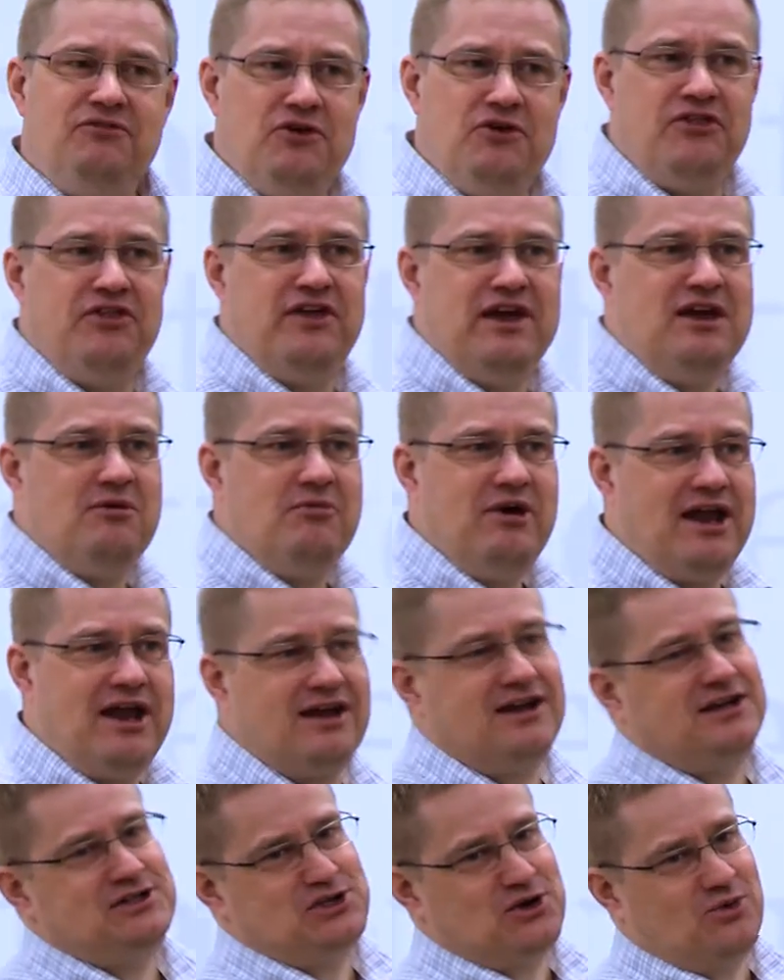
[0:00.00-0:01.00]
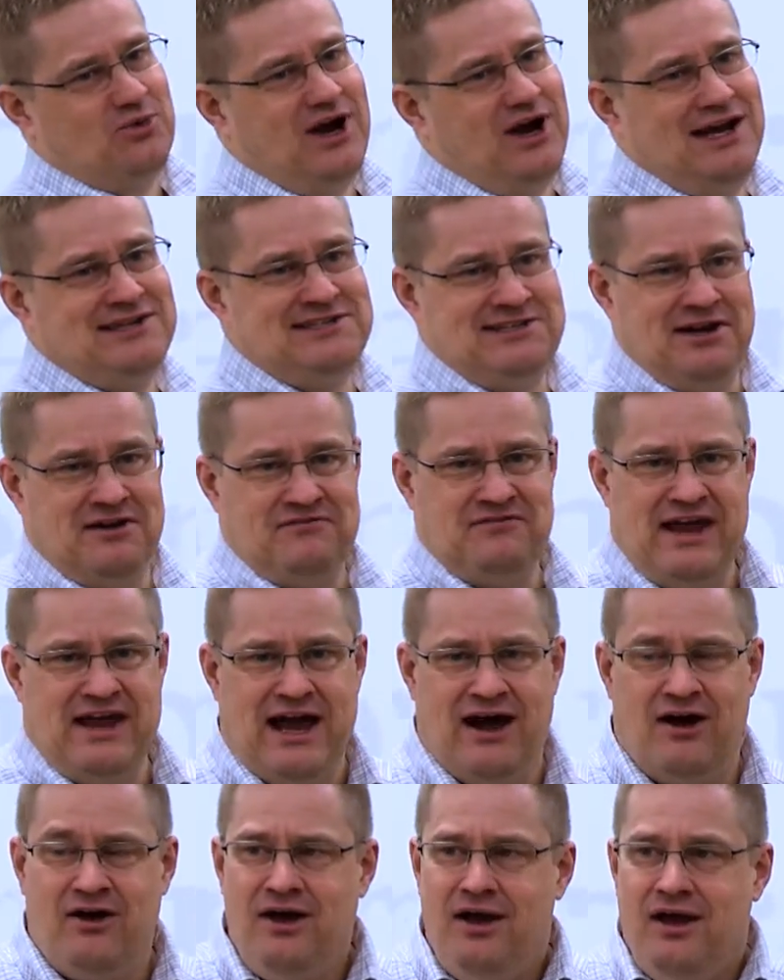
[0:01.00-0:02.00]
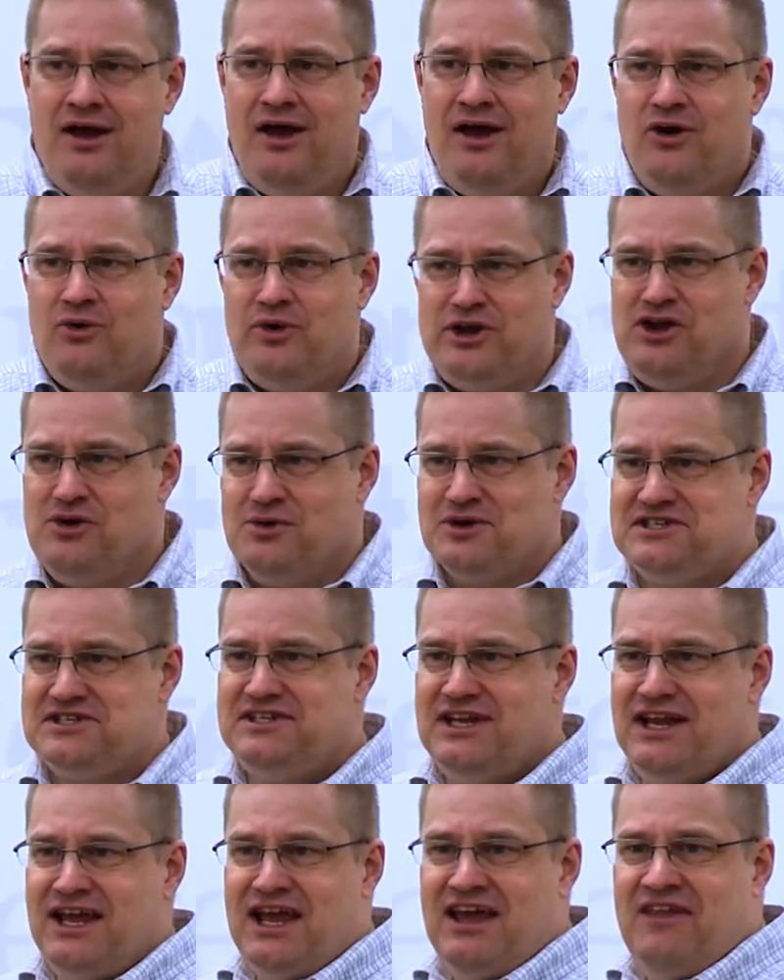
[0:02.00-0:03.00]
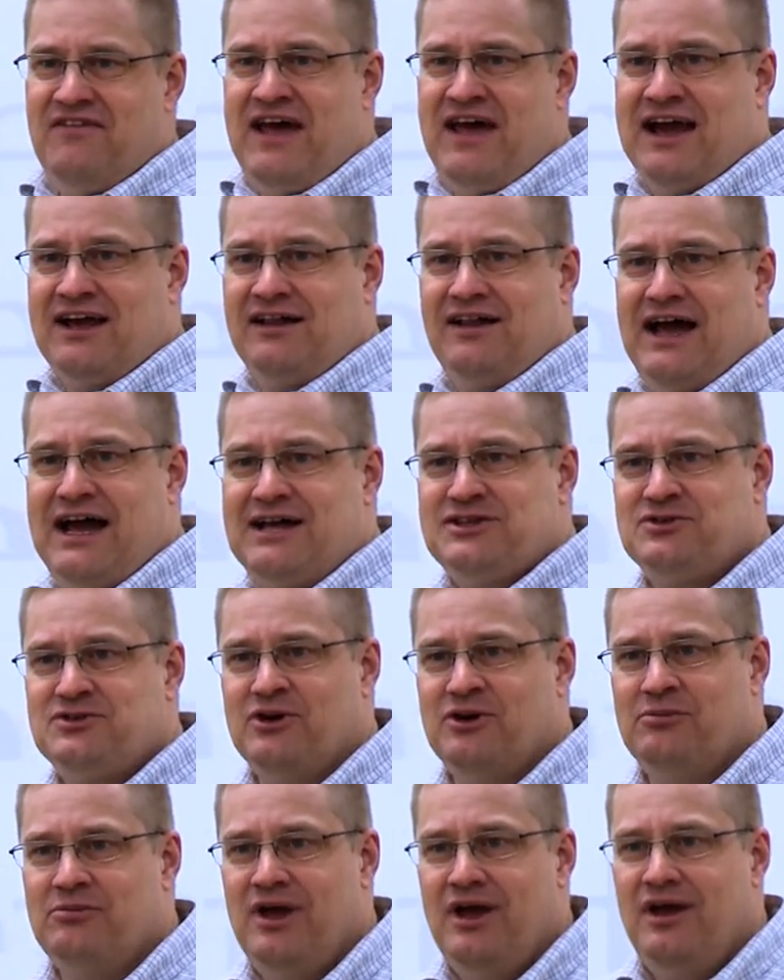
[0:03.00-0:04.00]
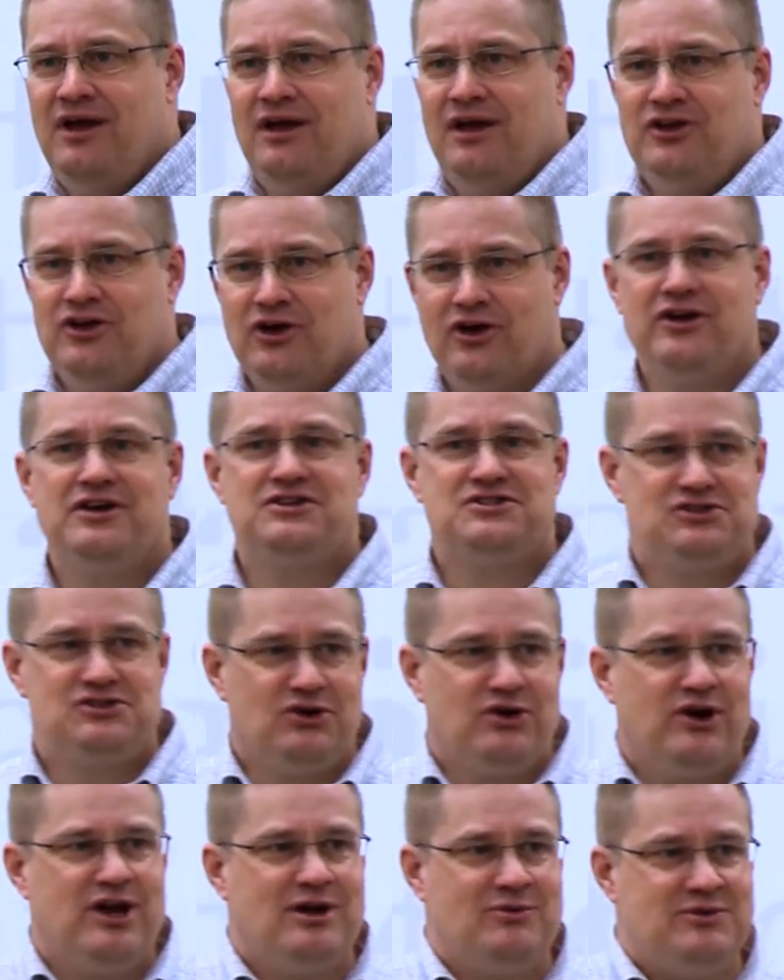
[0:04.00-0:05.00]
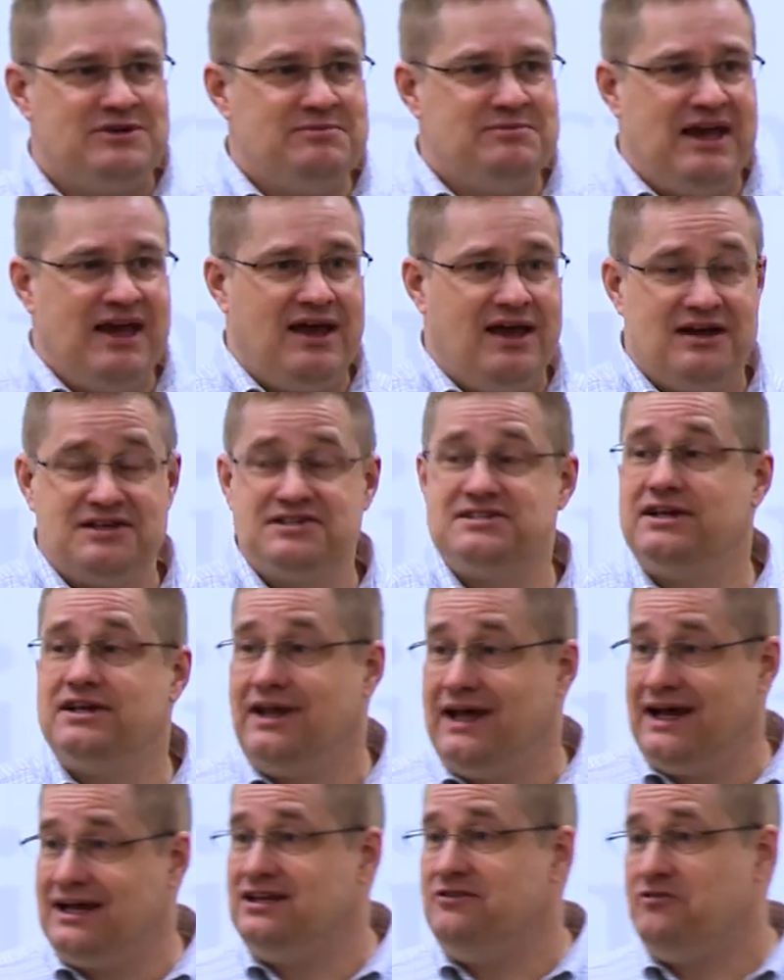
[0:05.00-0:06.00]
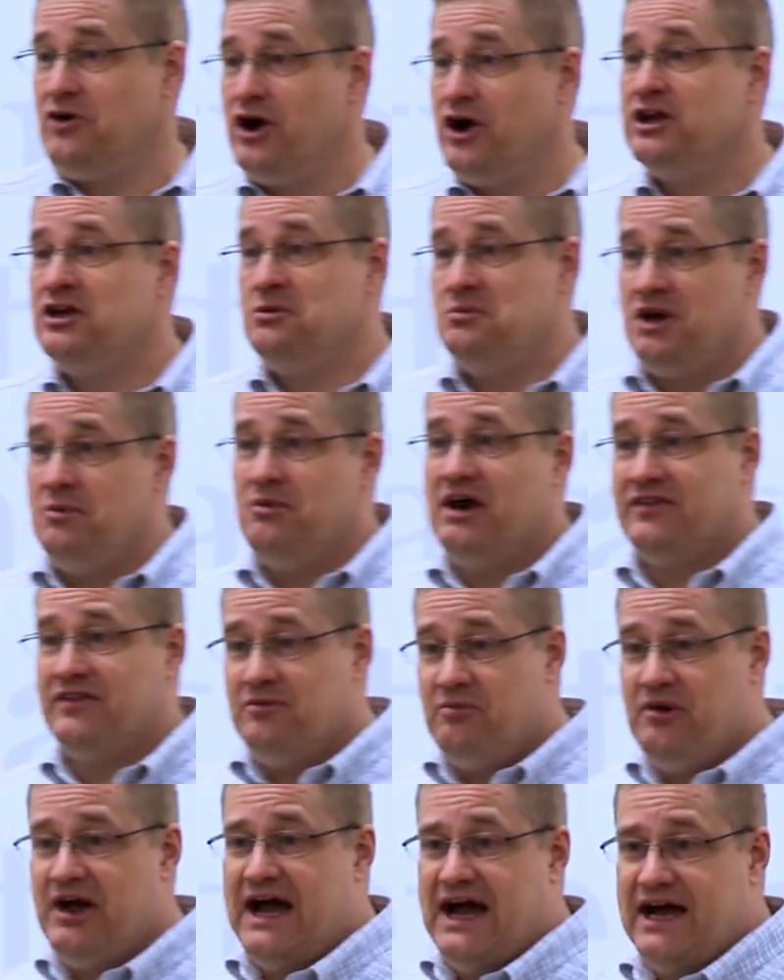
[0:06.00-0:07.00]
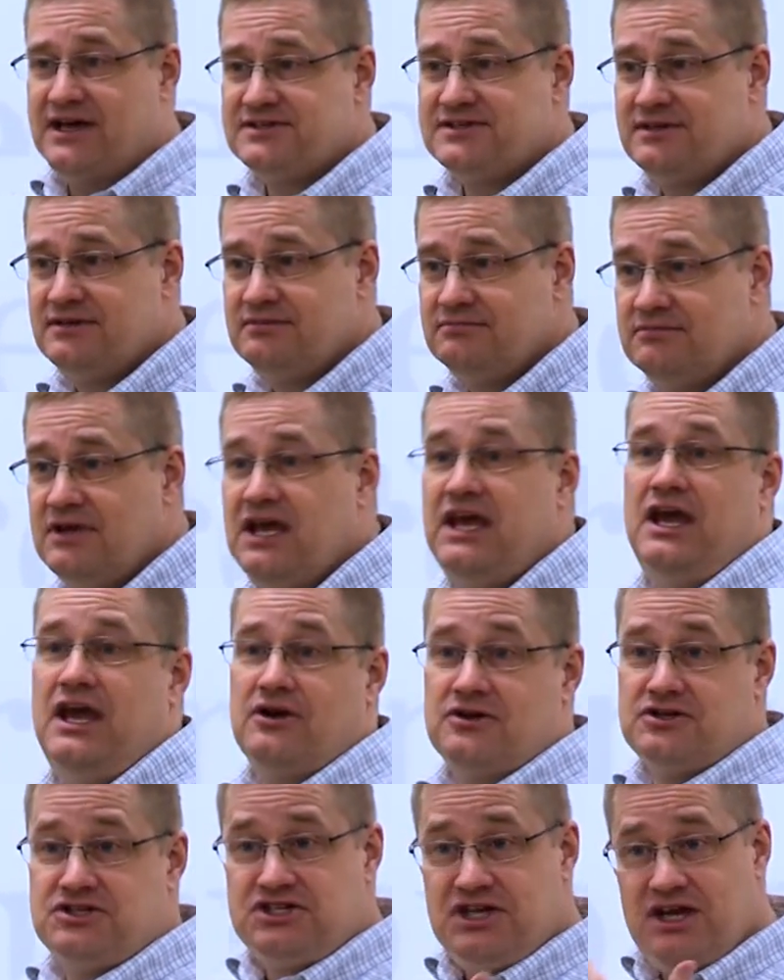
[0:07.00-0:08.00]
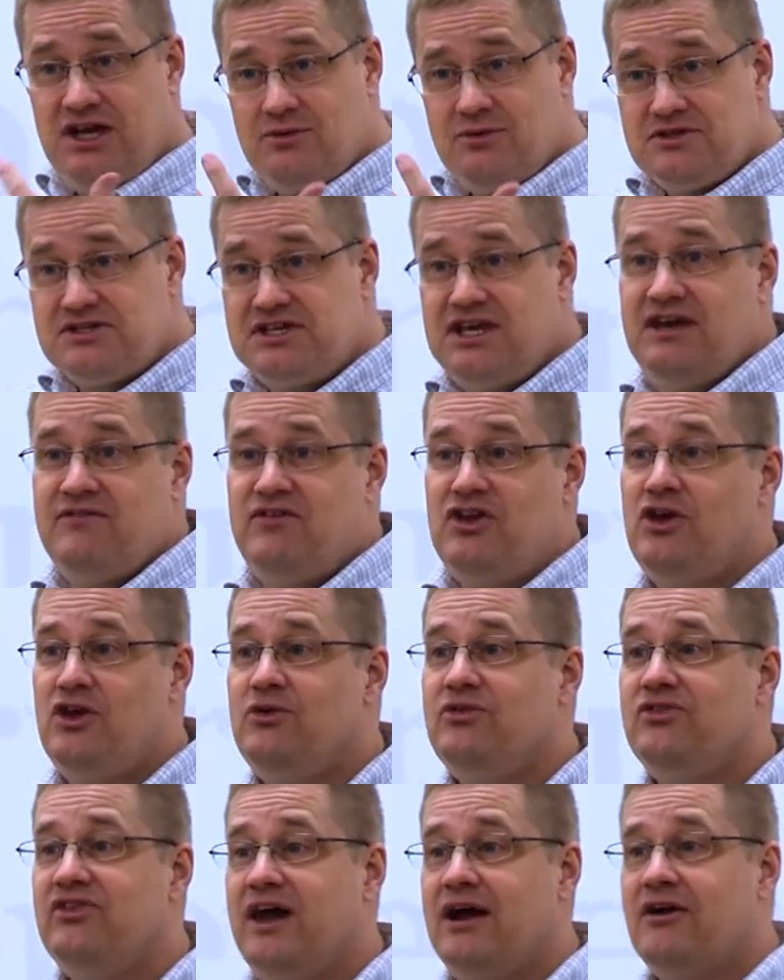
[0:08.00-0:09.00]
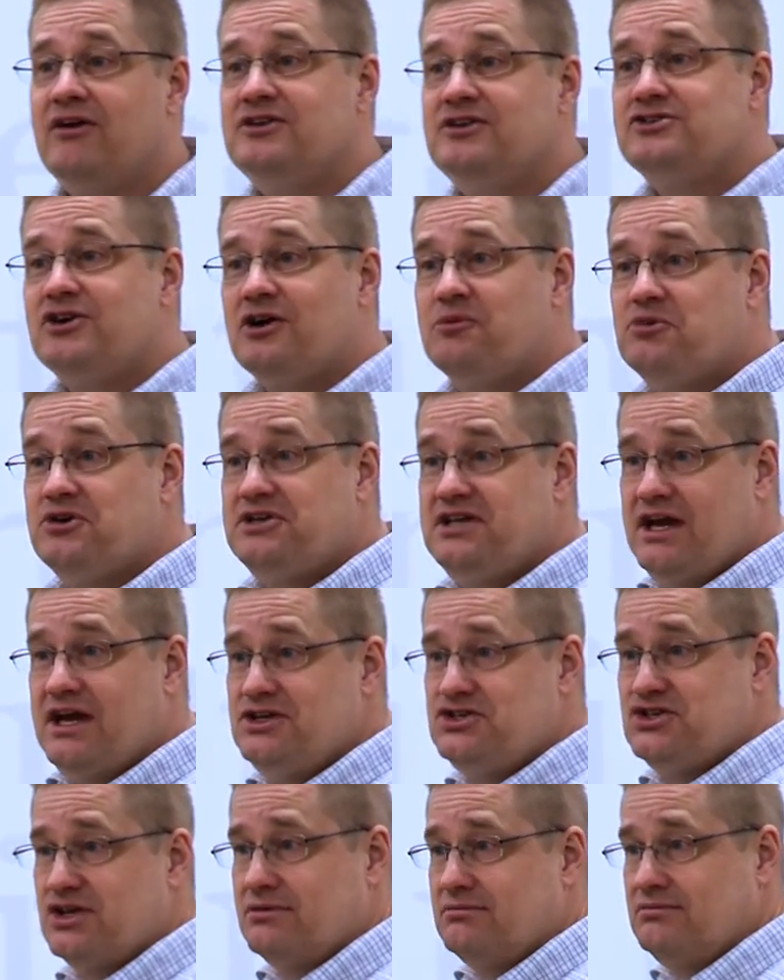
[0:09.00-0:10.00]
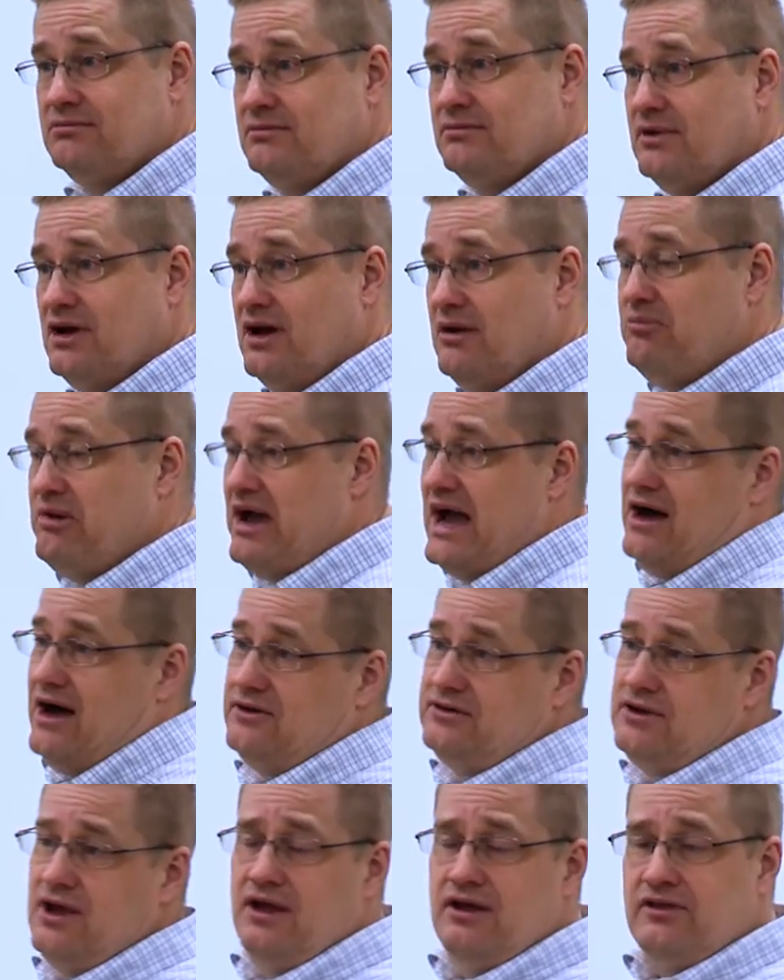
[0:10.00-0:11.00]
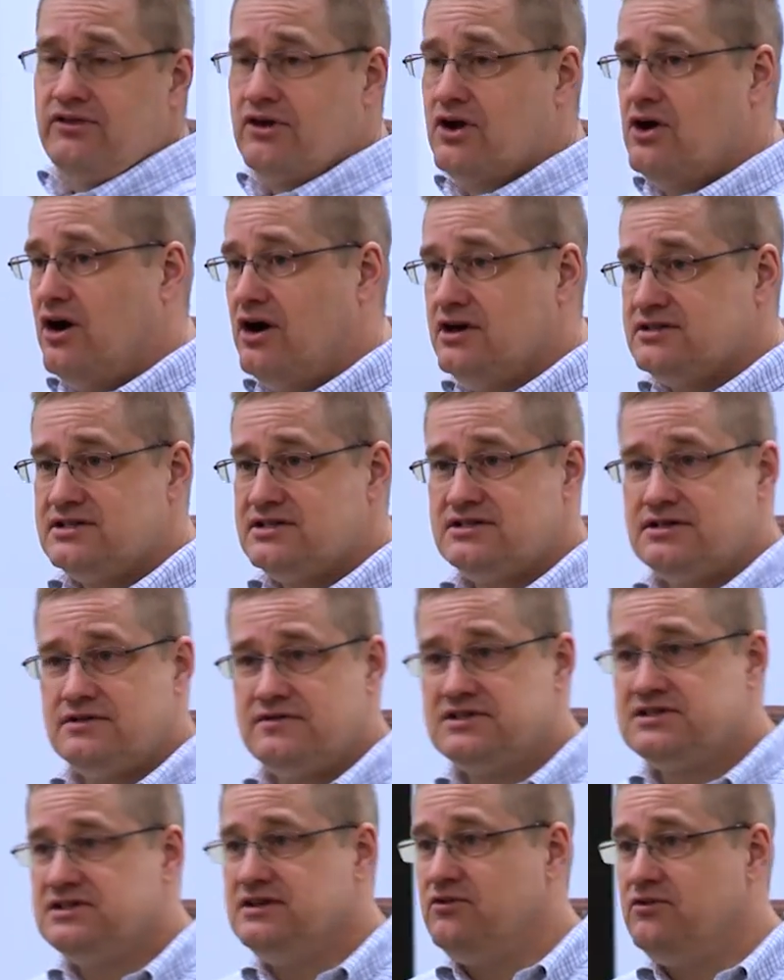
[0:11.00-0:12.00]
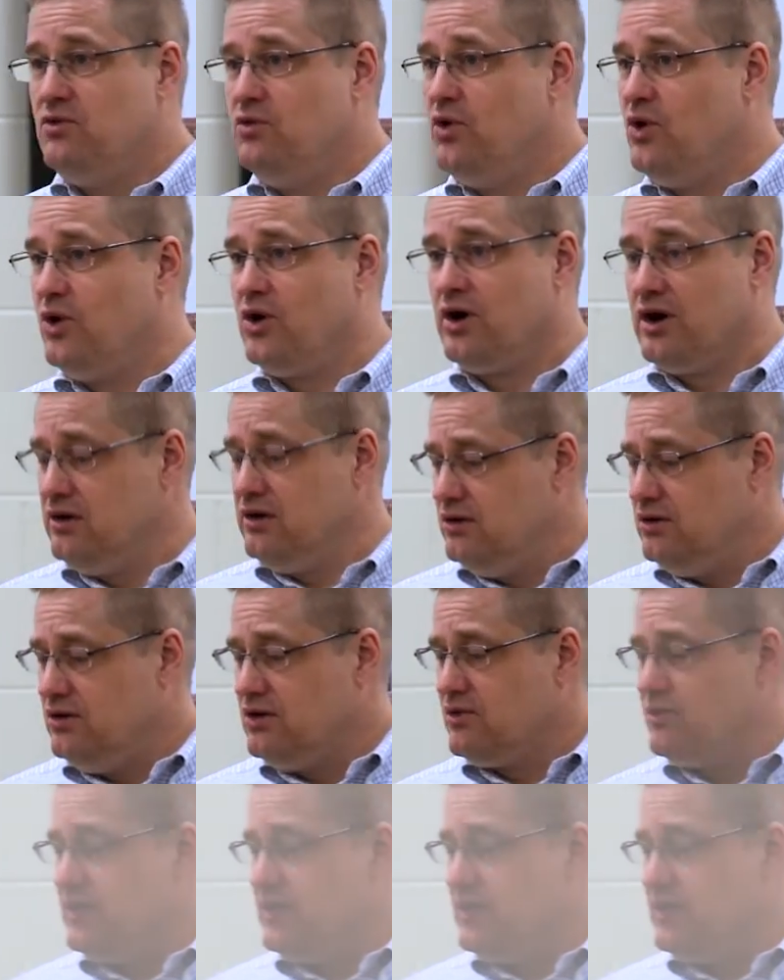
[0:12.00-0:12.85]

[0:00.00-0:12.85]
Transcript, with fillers: if you think about it, because you're wise enough now, when you were sitting in that classroom, your historian was making a selective argument about the past. He or she was giving you their interpretation about the causes of the Civil War or